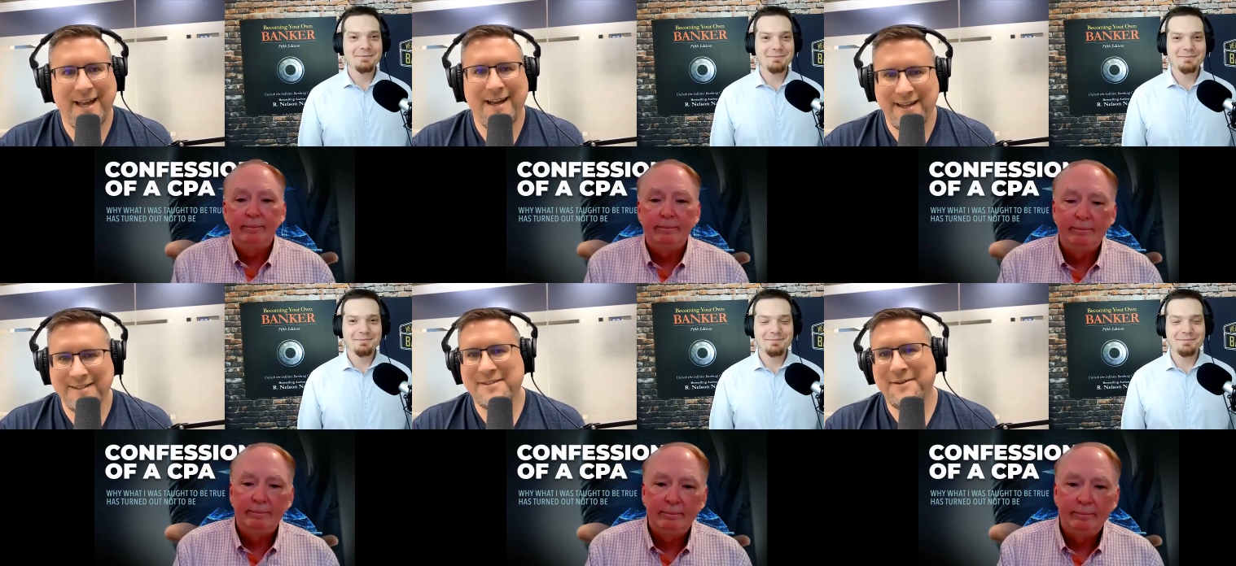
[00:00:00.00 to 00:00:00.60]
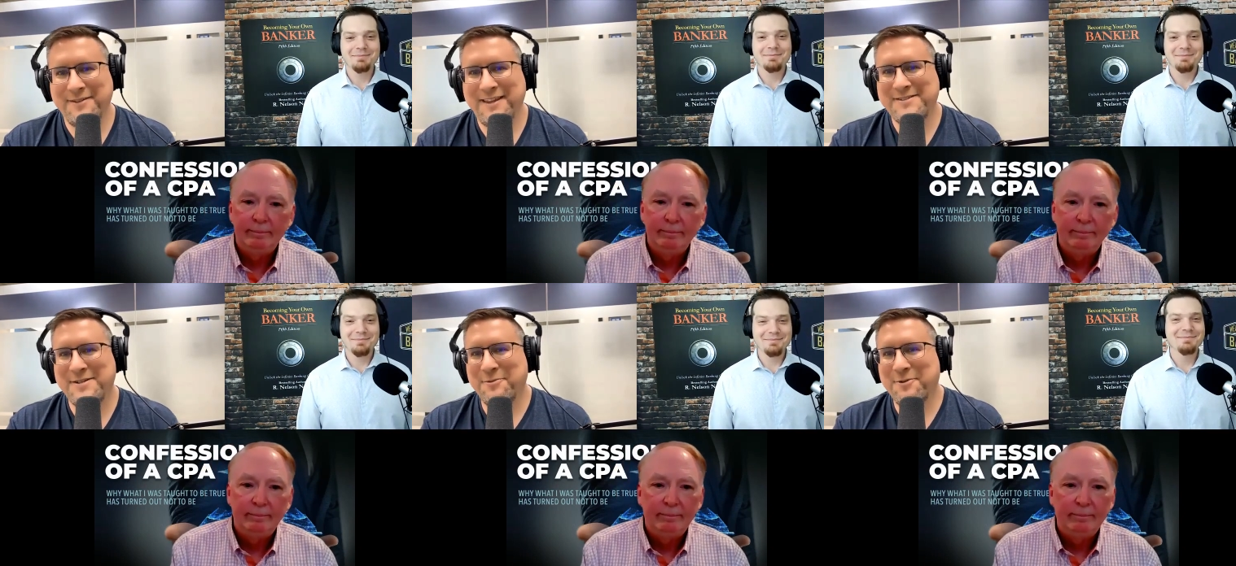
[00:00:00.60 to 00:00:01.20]
Speaker 1: Yeah, that's a
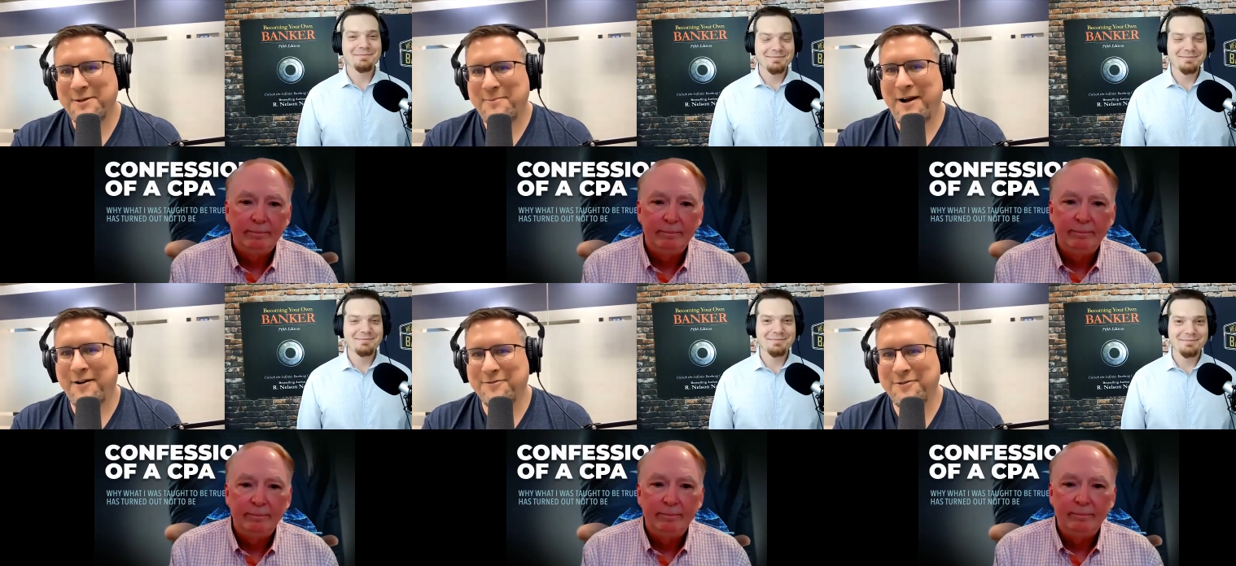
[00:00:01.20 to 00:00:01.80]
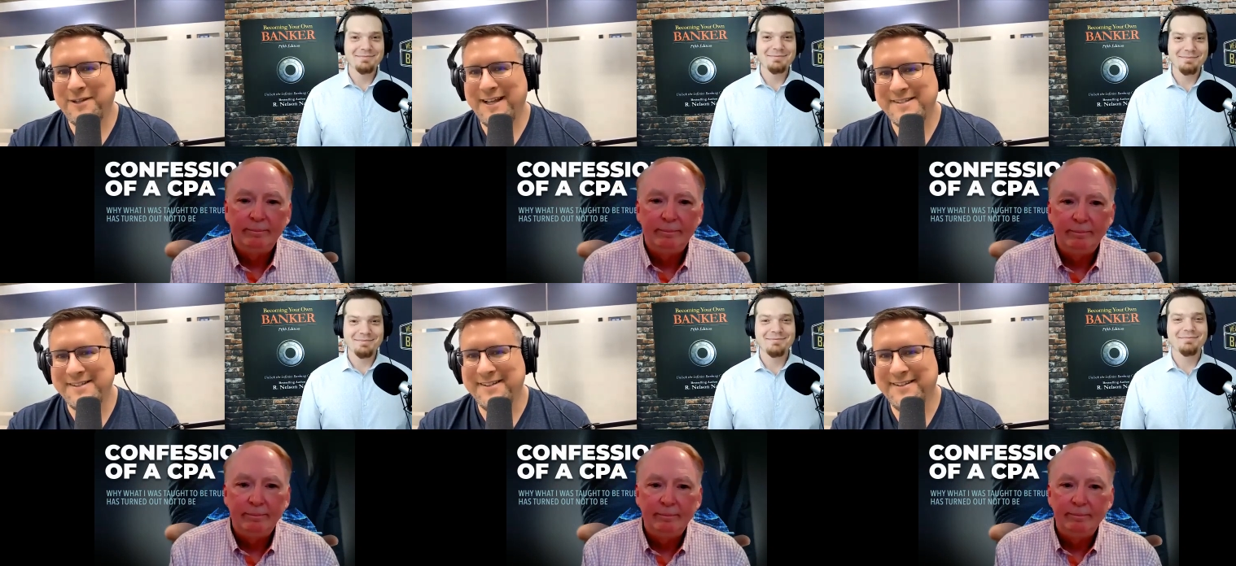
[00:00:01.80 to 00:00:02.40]
that's a really powerful
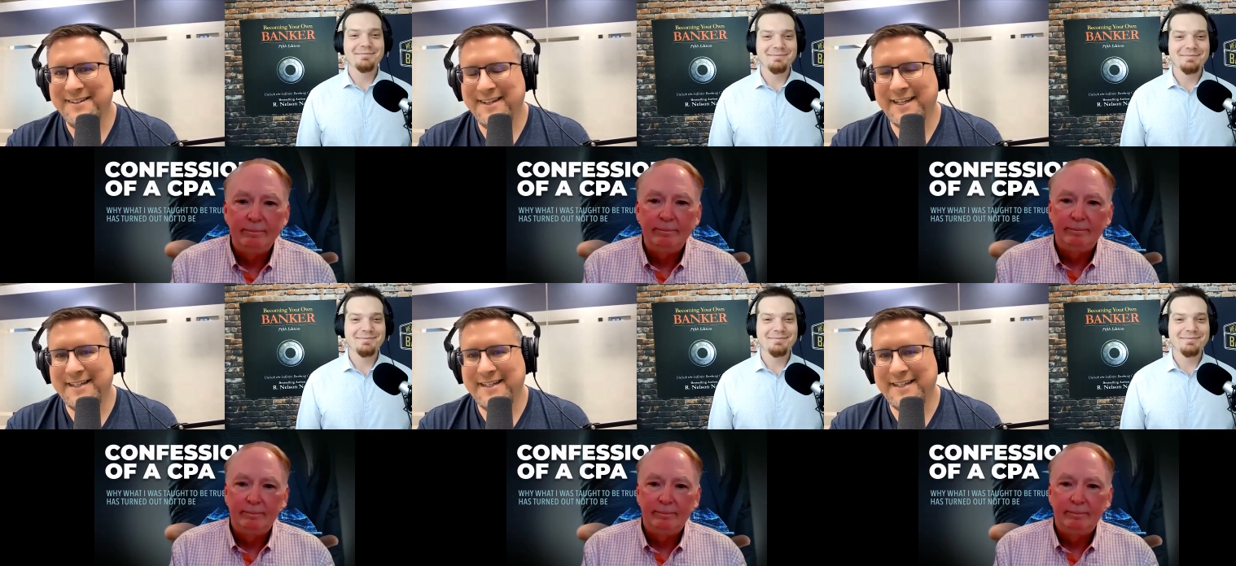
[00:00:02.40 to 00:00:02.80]
lesson.